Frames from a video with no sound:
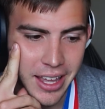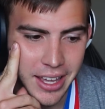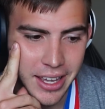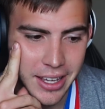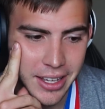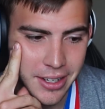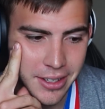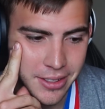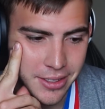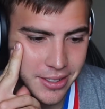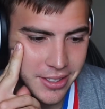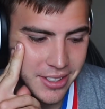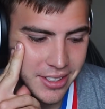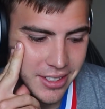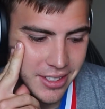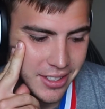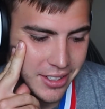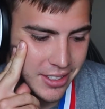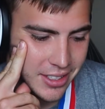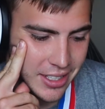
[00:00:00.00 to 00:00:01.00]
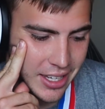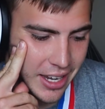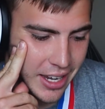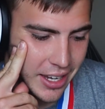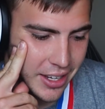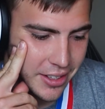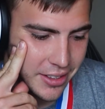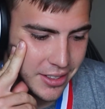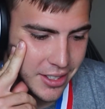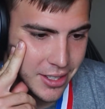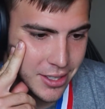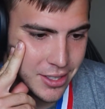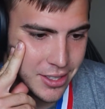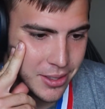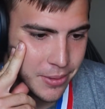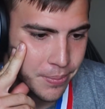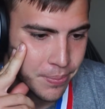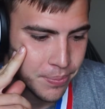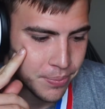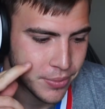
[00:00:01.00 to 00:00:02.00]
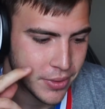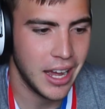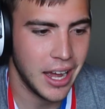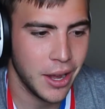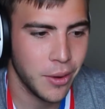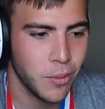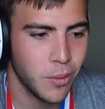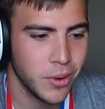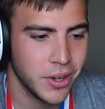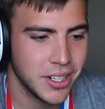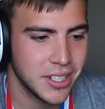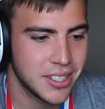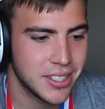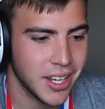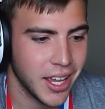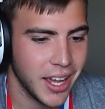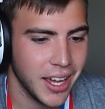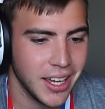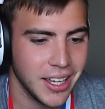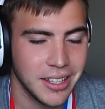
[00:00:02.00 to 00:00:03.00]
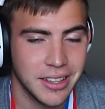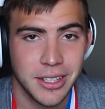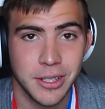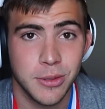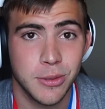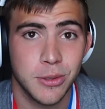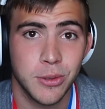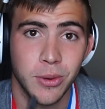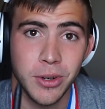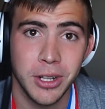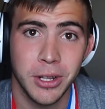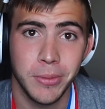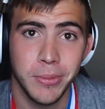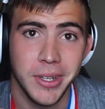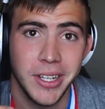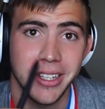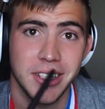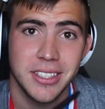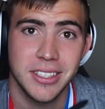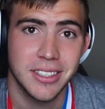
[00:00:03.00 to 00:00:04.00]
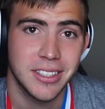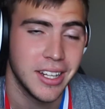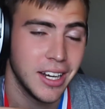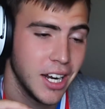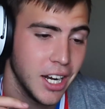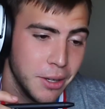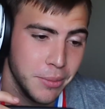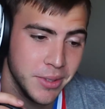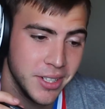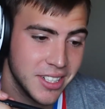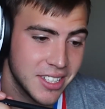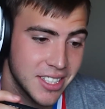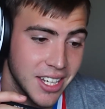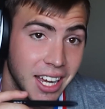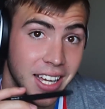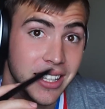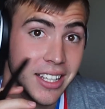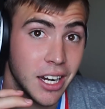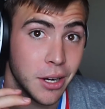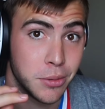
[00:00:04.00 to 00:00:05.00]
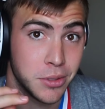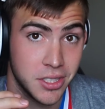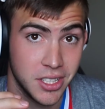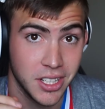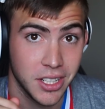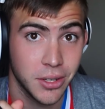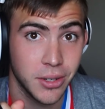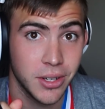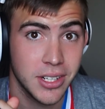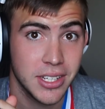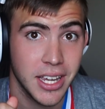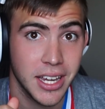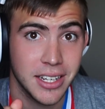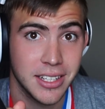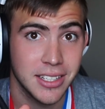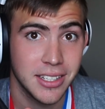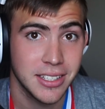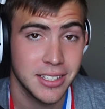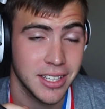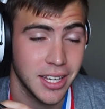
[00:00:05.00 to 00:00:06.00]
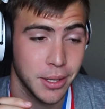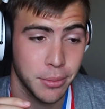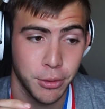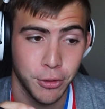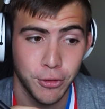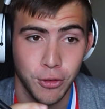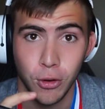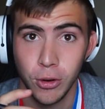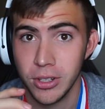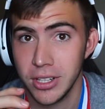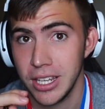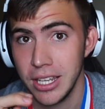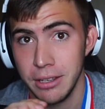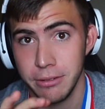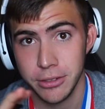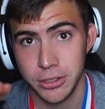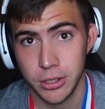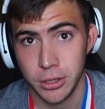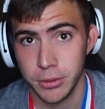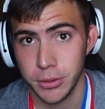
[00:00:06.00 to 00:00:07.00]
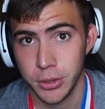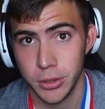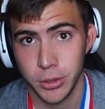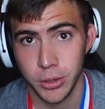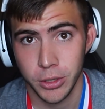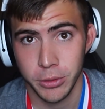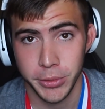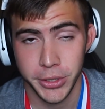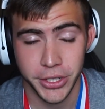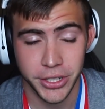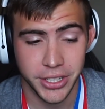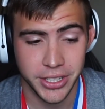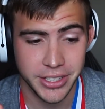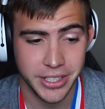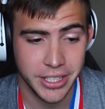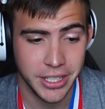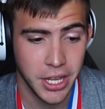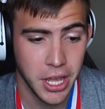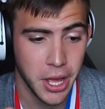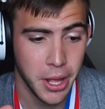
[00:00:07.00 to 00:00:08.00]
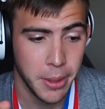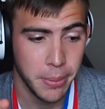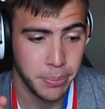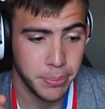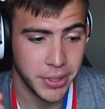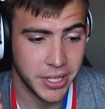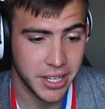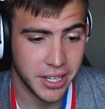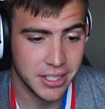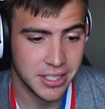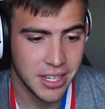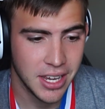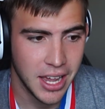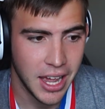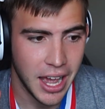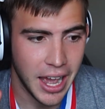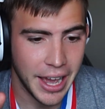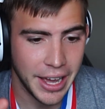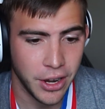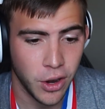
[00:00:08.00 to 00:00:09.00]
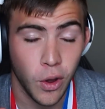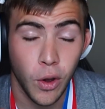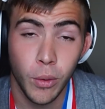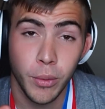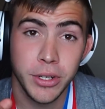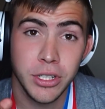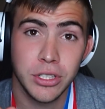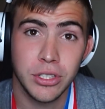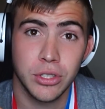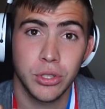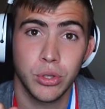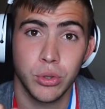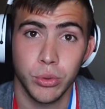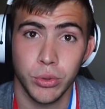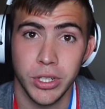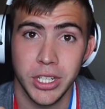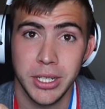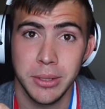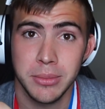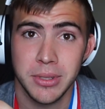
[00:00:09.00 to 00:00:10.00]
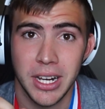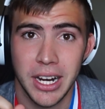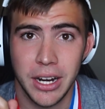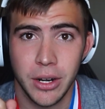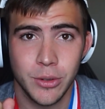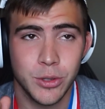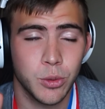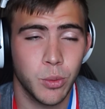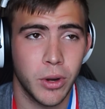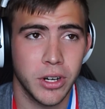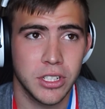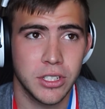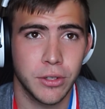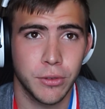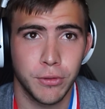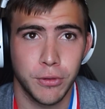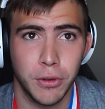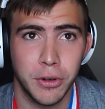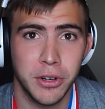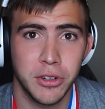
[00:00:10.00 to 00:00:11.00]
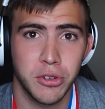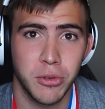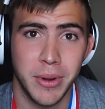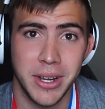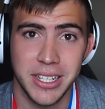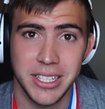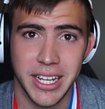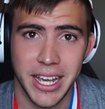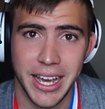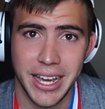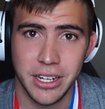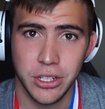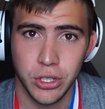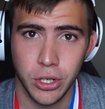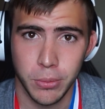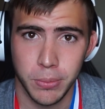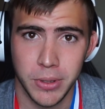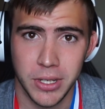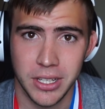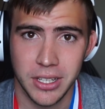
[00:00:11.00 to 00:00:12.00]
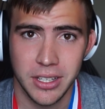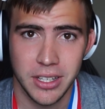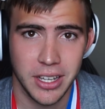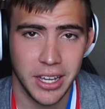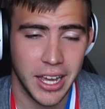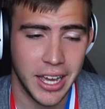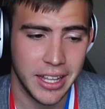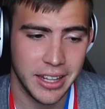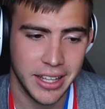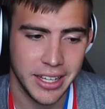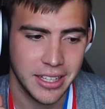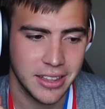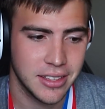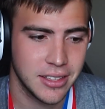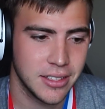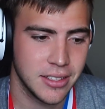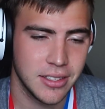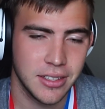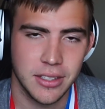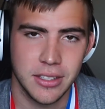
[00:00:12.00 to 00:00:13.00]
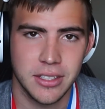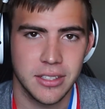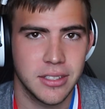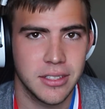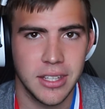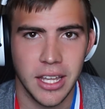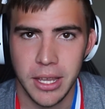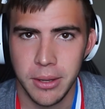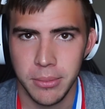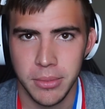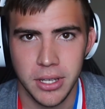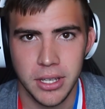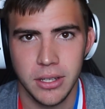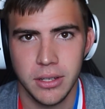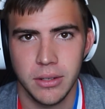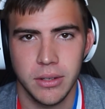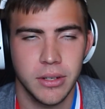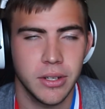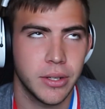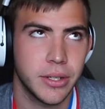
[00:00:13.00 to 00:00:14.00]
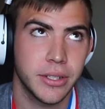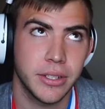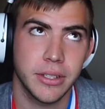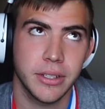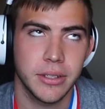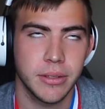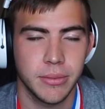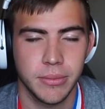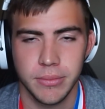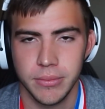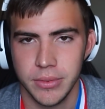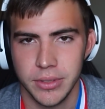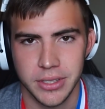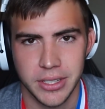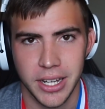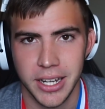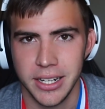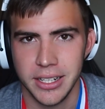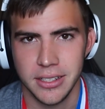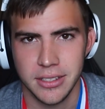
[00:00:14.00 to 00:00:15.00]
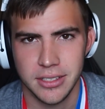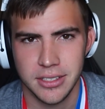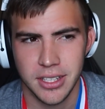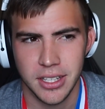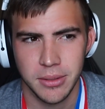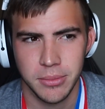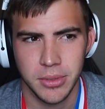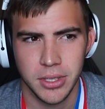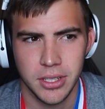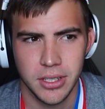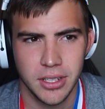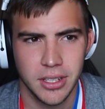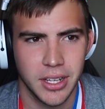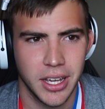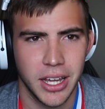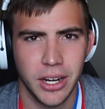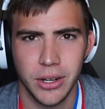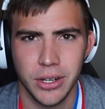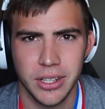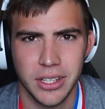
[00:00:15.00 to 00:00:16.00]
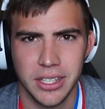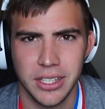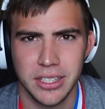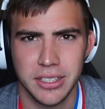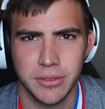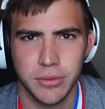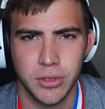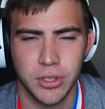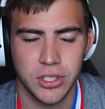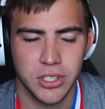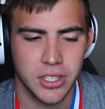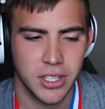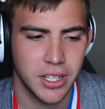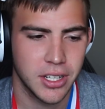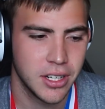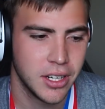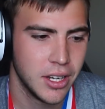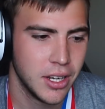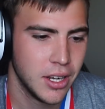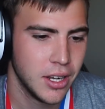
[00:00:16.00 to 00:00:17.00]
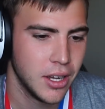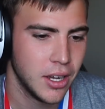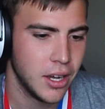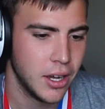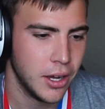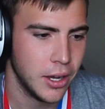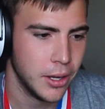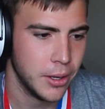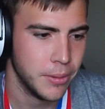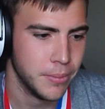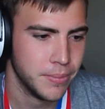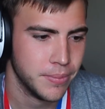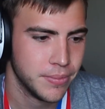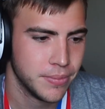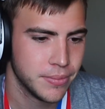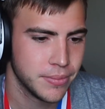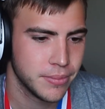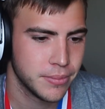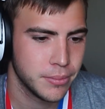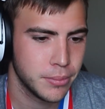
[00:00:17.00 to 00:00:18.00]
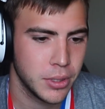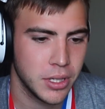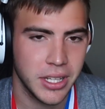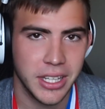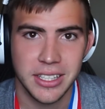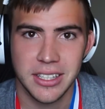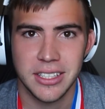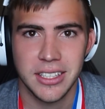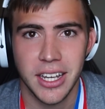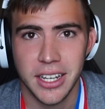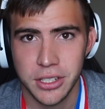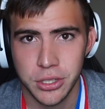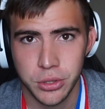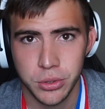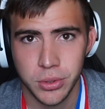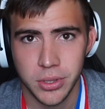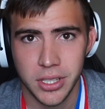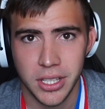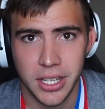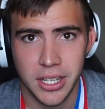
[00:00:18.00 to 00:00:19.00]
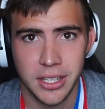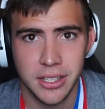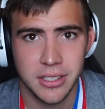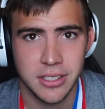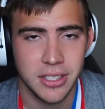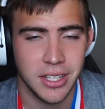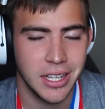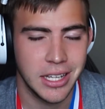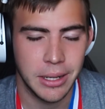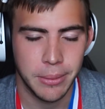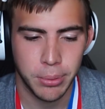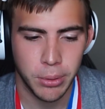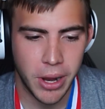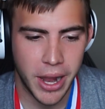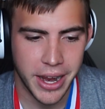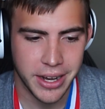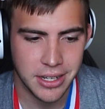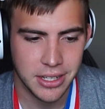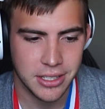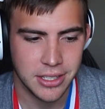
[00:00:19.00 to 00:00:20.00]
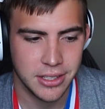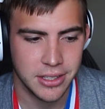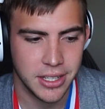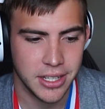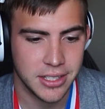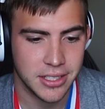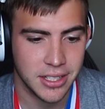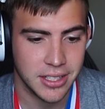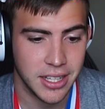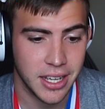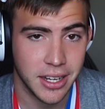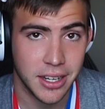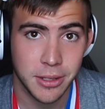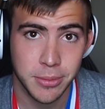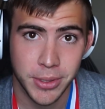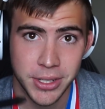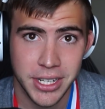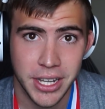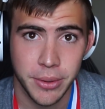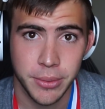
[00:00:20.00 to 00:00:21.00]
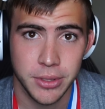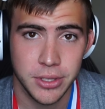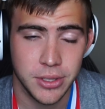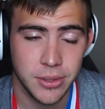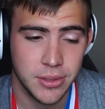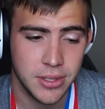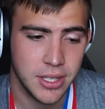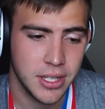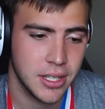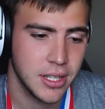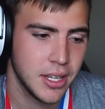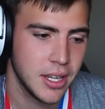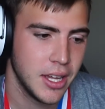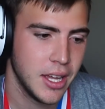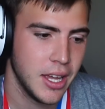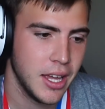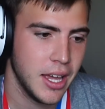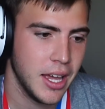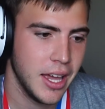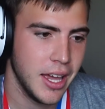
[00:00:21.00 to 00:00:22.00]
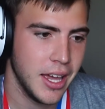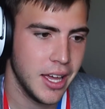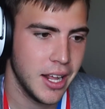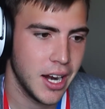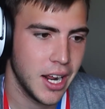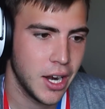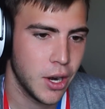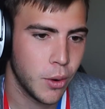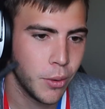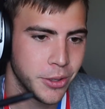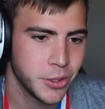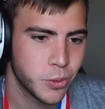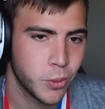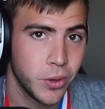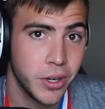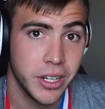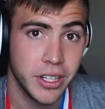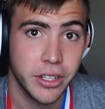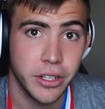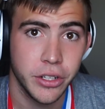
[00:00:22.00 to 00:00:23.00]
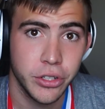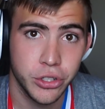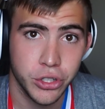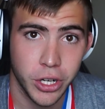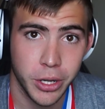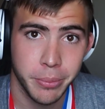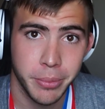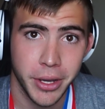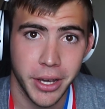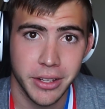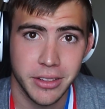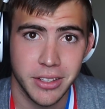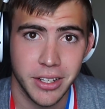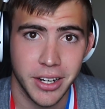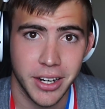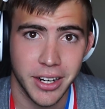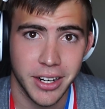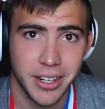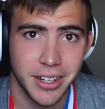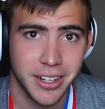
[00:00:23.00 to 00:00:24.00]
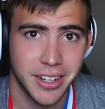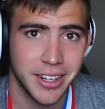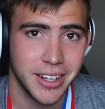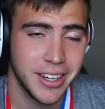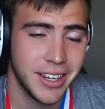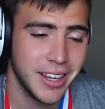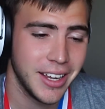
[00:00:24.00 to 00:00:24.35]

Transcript: And, yeah, this, I want to say this was one of the meets that helped me decide that I was going to go to Texas, like, before they even started recruiting me or anything. Because I'd always dreamed, I always watched the footage of my dad jumping at, like, state meet. Well, not his state meet. I don't think he has footage of that. But, like, the Texas relays and at practice and things like that, because my dad went to UT. And I'd always wanted to jump out there.